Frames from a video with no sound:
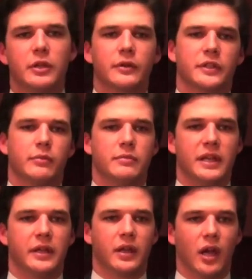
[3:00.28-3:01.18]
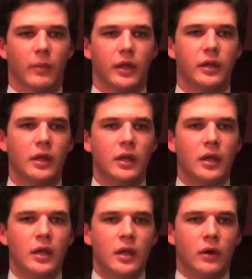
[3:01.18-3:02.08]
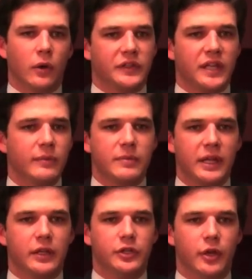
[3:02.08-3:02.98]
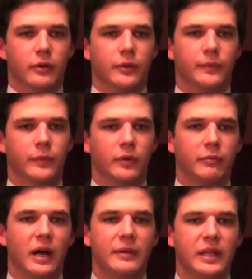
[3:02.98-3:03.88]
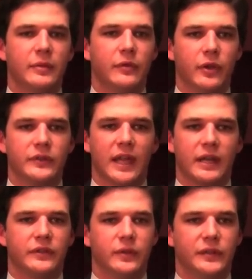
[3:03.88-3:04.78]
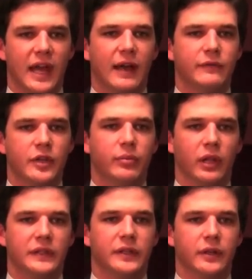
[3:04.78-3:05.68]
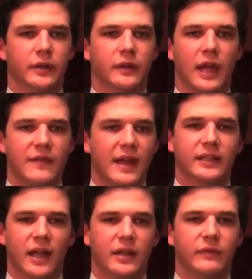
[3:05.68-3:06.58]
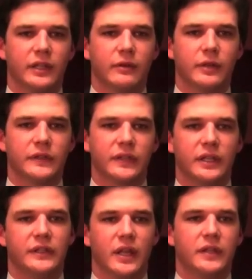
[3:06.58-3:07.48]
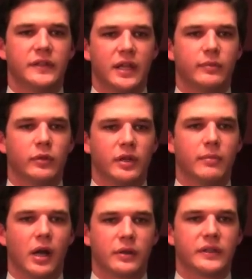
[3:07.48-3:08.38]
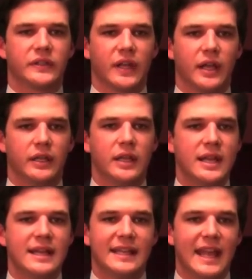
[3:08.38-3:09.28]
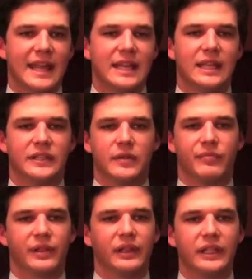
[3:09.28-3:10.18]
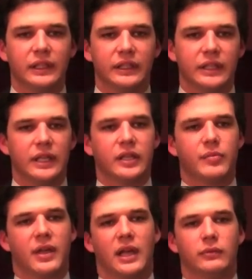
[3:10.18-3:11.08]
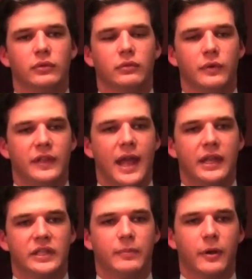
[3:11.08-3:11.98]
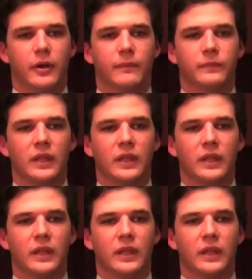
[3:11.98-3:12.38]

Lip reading: you hear someone make a comment or attempt to make a joke, remind them that those attitudes have no place here, and that kind of ignorance is untenable in a modern society, and hate is completely incompatible with the Aggie spirit.